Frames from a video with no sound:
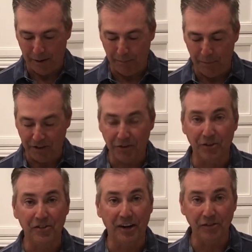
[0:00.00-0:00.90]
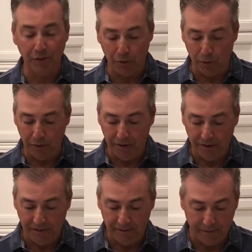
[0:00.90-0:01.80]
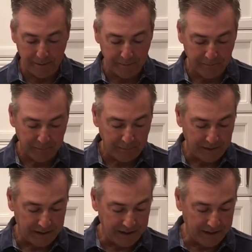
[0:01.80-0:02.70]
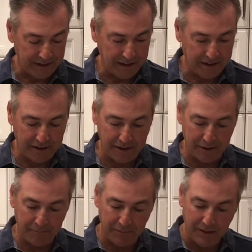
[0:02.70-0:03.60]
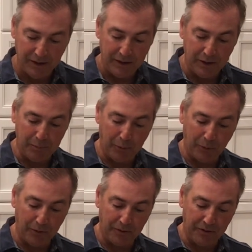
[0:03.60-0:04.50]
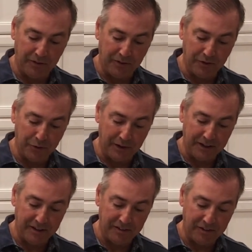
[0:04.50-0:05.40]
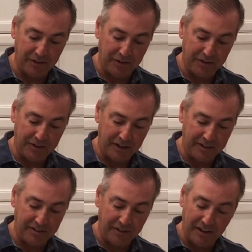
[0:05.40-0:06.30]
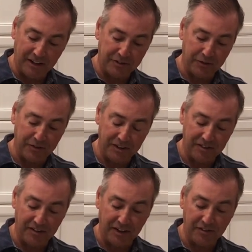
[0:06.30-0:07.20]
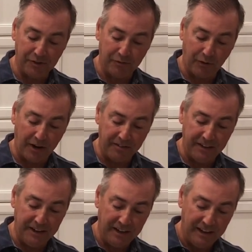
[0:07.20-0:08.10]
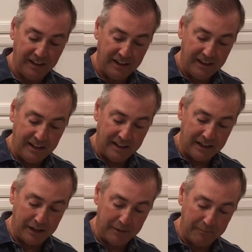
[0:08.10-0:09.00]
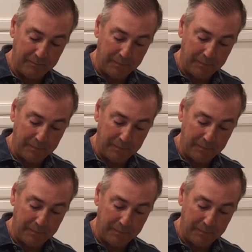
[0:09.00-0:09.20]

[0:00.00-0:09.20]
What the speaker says: Make sure it's nice and cold. And then you pour the drink into your cocktail glass. You'll see it's nice and frothy. And